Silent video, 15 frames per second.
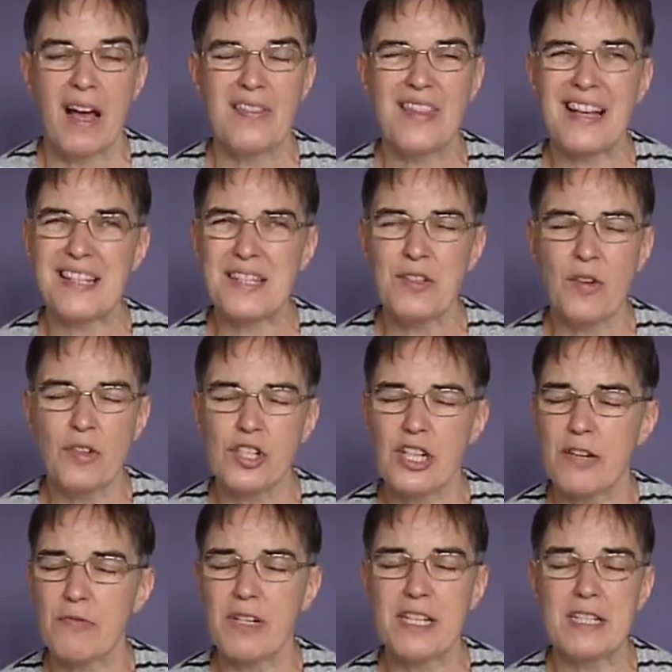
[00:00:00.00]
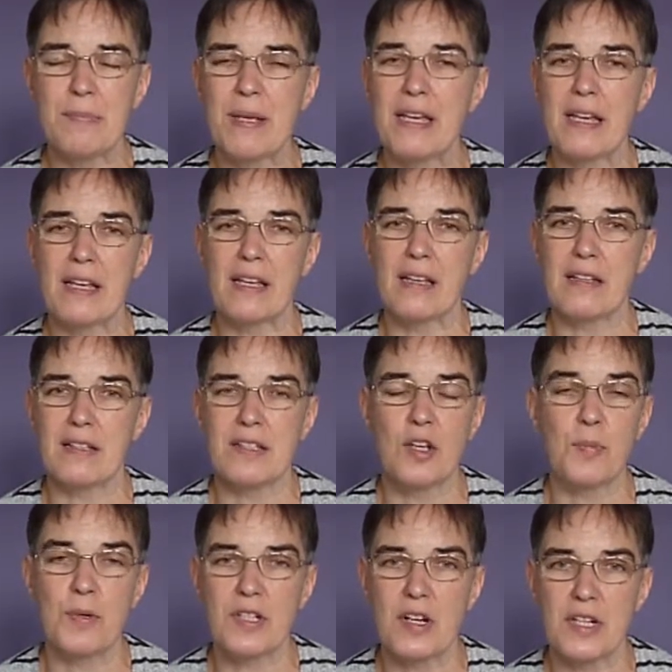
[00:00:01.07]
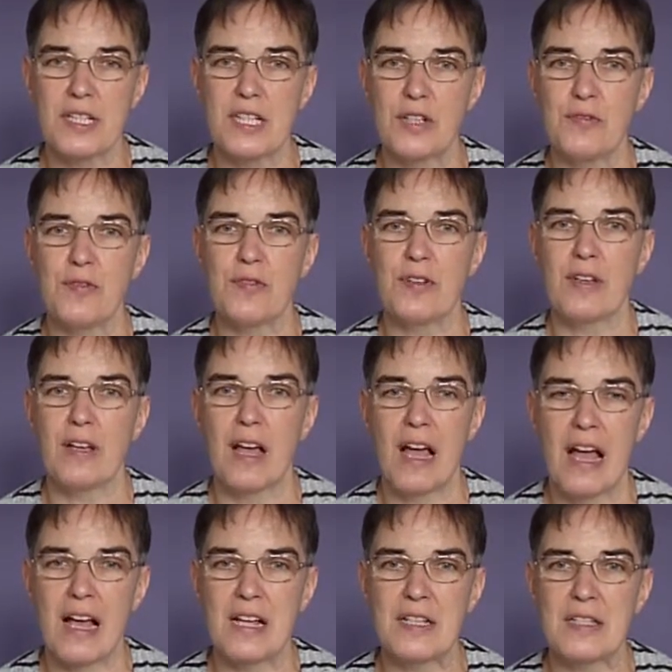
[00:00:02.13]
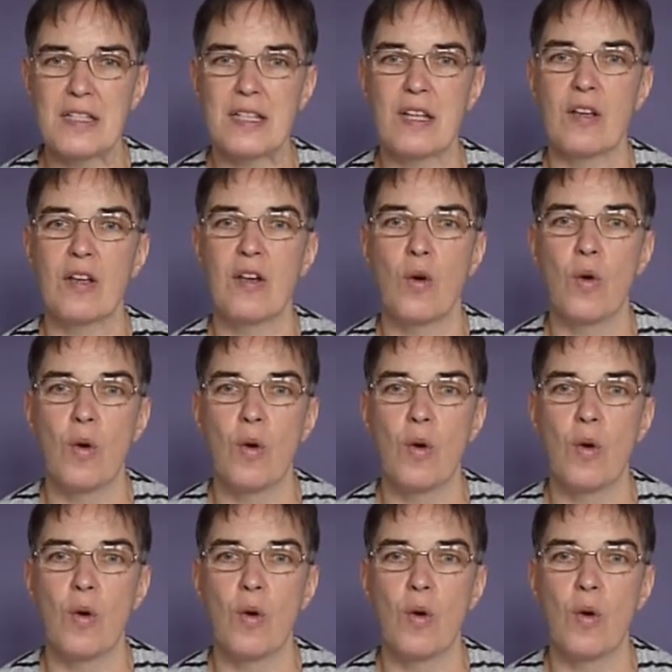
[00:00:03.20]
and that's not, generally speaking, so productive as